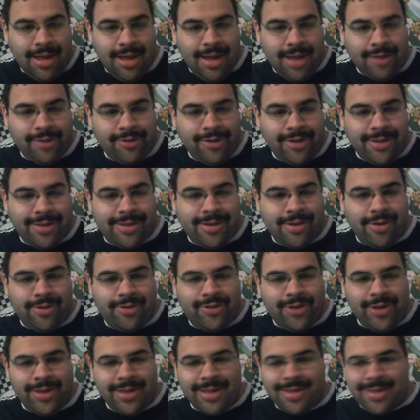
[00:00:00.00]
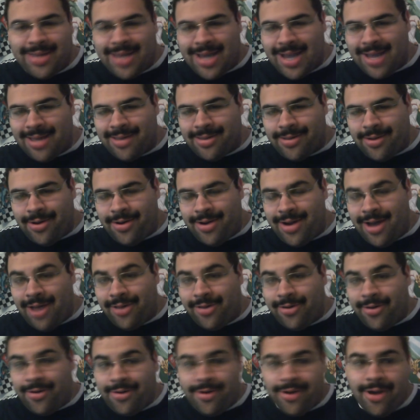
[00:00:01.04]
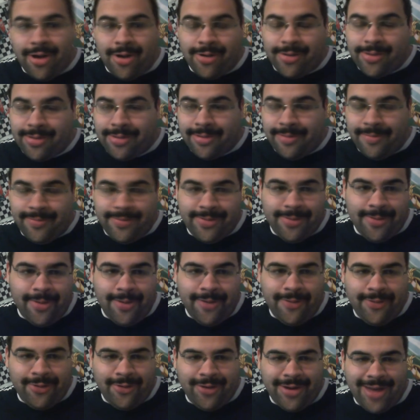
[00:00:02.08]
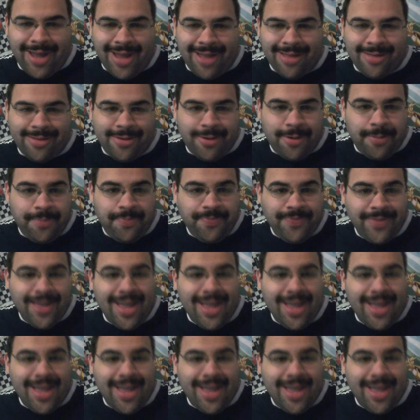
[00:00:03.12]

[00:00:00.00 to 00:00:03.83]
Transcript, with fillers: And so, so she's a dancer, another you know sword infantry dancer.